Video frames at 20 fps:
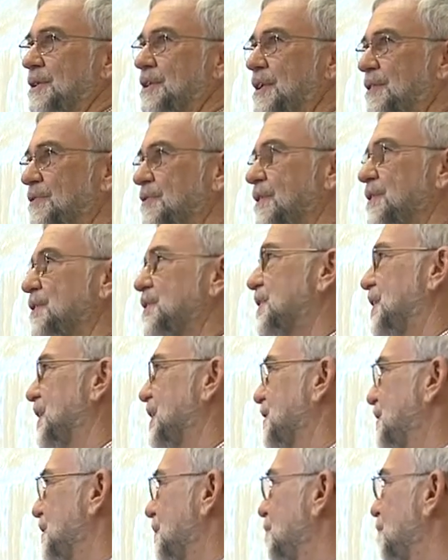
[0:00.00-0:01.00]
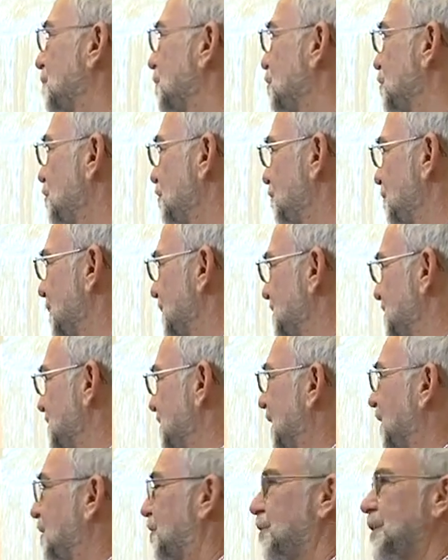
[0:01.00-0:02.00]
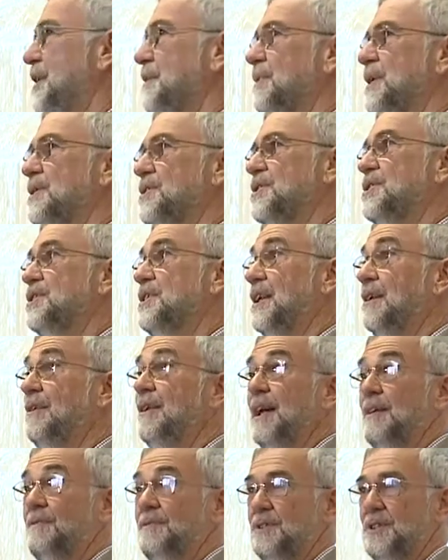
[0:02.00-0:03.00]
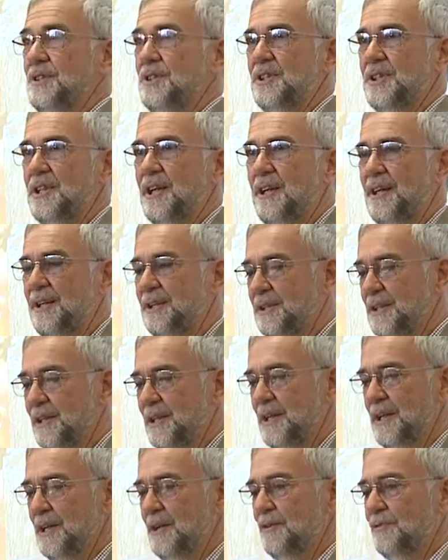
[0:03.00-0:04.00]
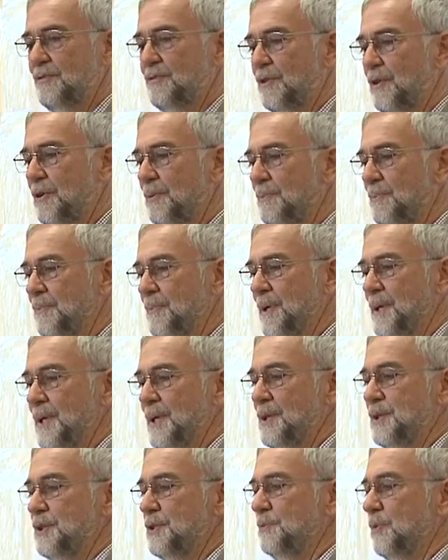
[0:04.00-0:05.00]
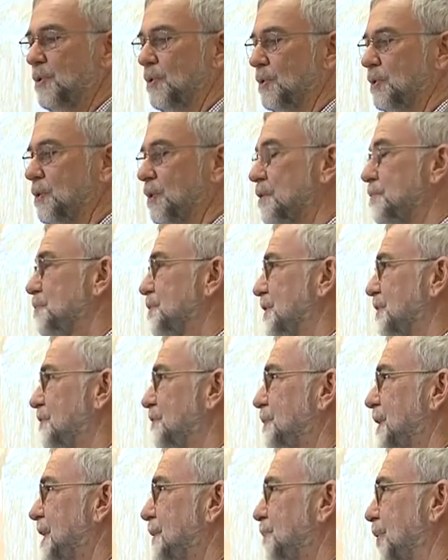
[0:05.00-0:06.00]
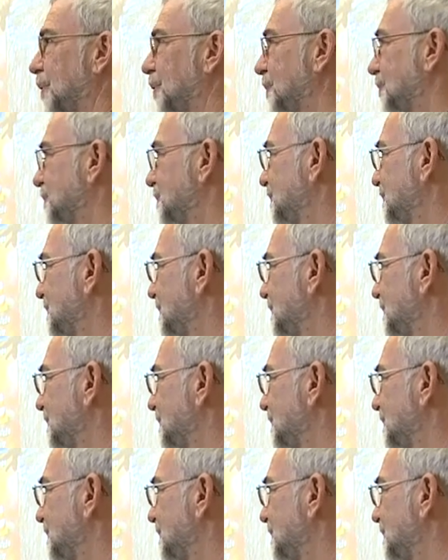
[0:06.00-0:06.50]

Differences, movements, agreements still have to start from small groups of people.